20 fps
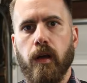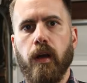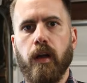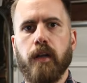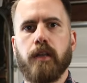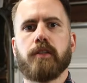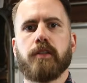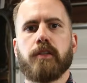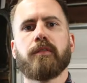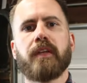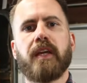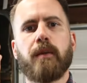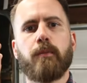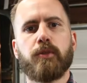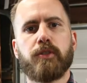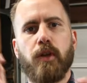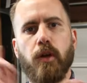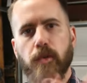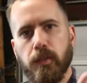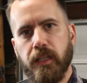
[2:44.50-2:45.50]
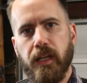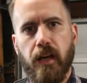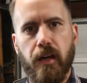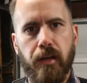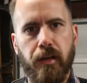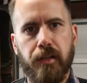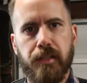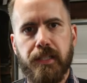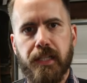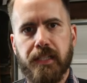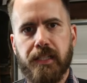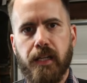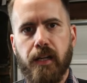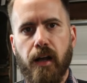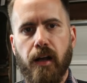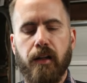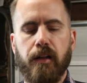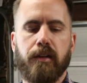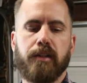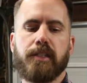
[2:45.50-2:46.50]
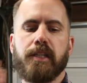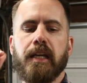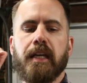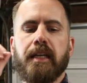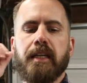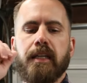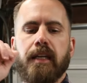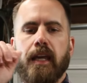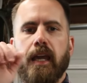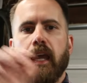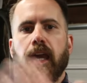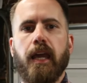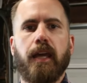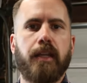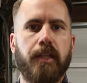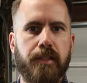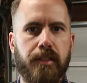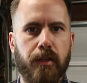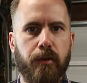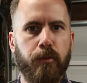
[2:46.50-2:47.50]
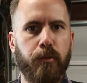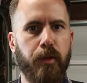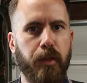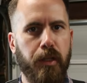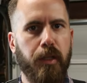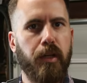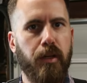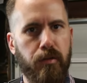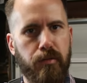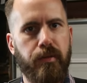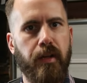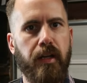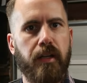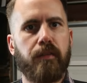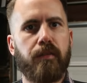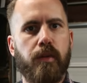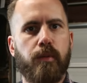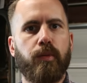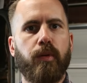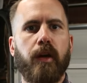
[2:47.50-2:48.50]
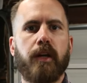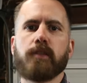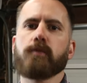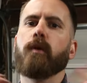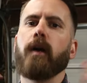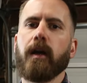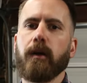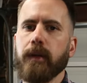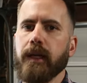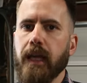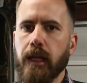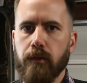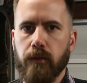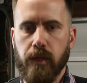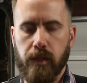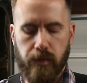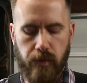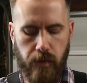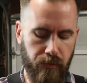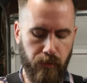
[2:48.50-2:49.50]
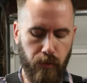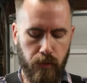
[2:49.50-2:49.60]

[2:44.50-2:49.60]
All right, so if the gimbal's only $160 and it's a really good value for the price, why are we getting rid of it?